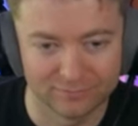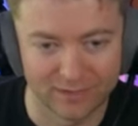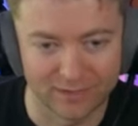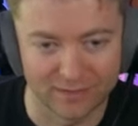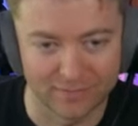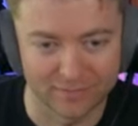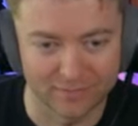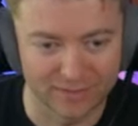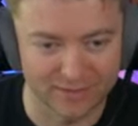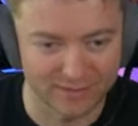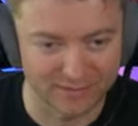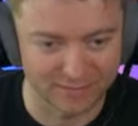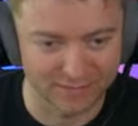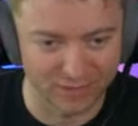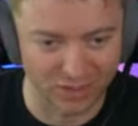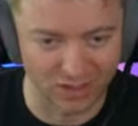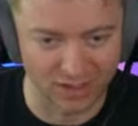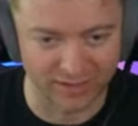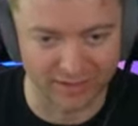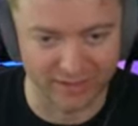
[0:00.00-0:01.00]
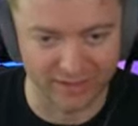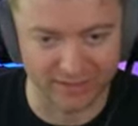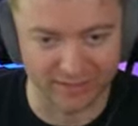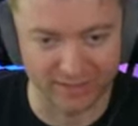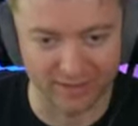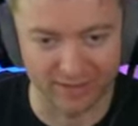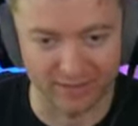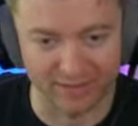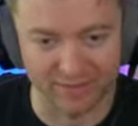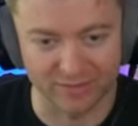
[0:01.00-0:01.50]
Yeah, this is not
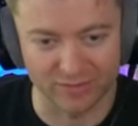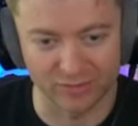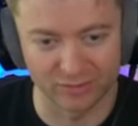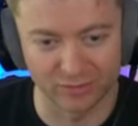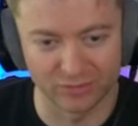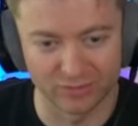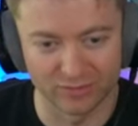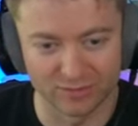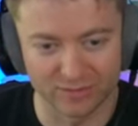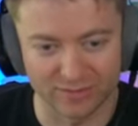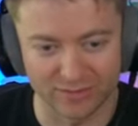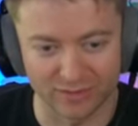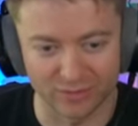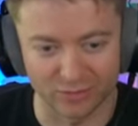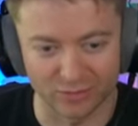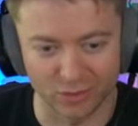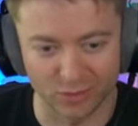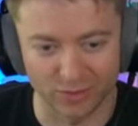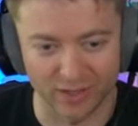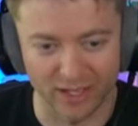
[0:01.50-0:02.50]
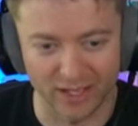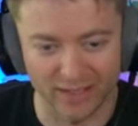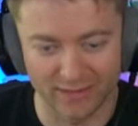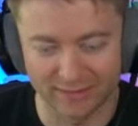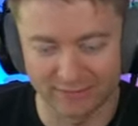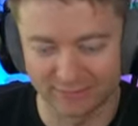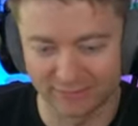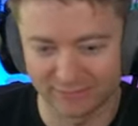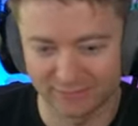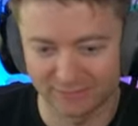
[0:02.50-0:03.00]
a uh, concern, so go
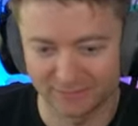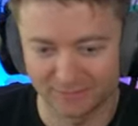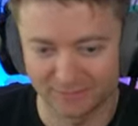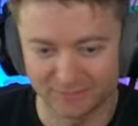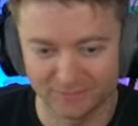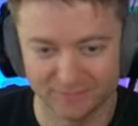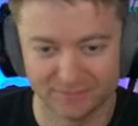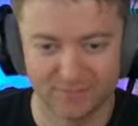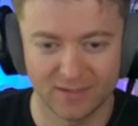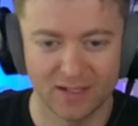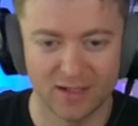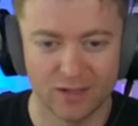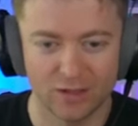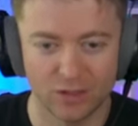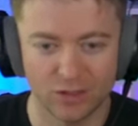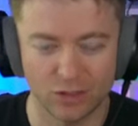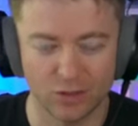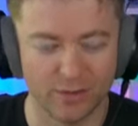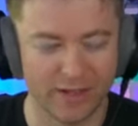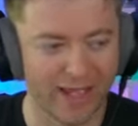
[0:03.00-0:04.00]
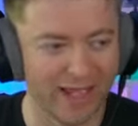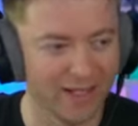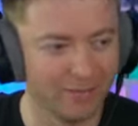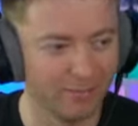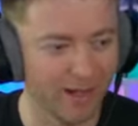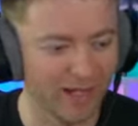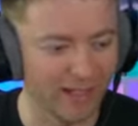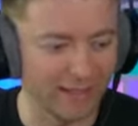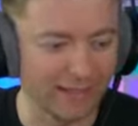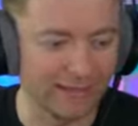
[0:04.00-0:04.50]
ahead. Go ahead,
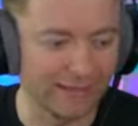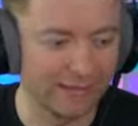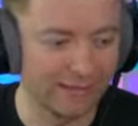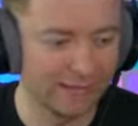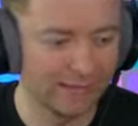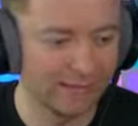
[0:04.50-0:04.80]
buddy.